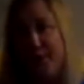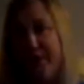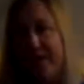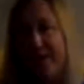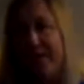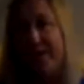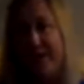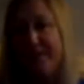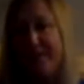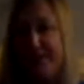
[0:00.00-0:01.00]
these
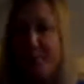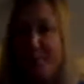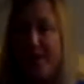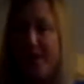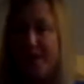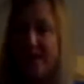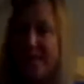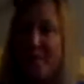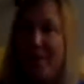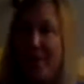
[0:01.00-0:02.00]
illnesses are placed in a
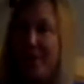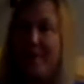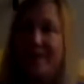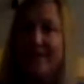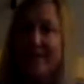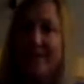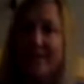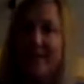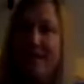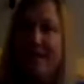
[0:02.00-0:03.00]
box
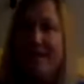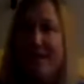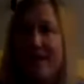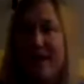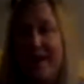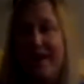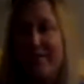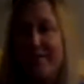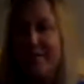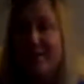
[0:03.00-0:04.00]

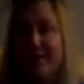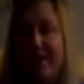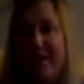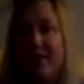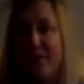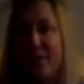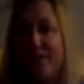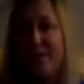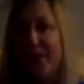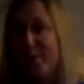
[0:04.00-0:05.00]
and
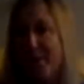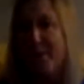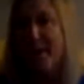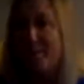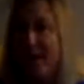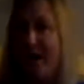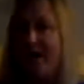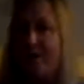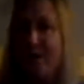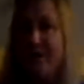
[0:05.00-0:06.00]
closed up in that
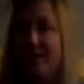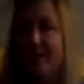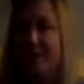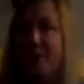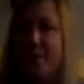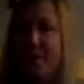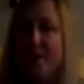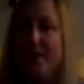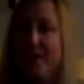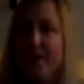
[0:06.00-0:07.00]
box because no
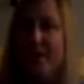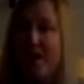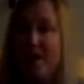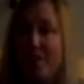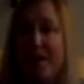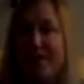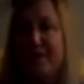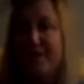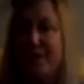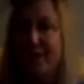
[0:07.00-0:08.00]
one wants
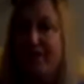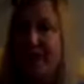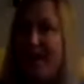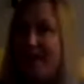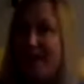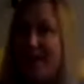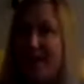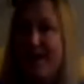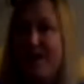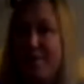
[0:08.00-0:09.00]
to reach out to
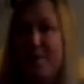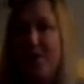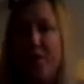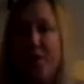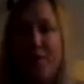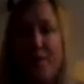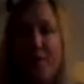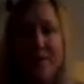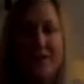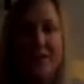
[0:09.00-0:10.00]
them, or no one
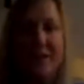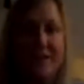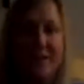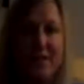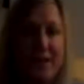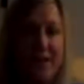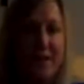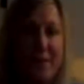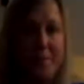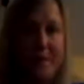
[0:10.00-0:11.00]
wants to get to know
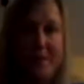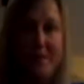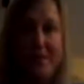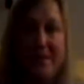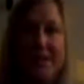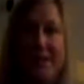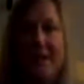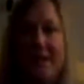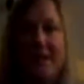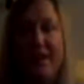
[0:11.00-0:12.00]
them because
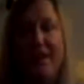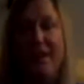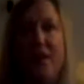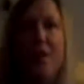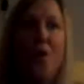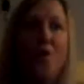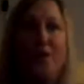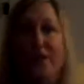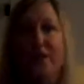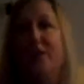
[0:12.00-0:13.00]
they think, oh,
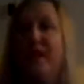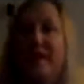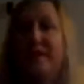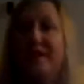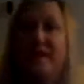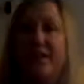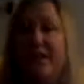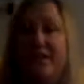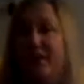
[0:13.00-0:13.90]
she's crazy, or he's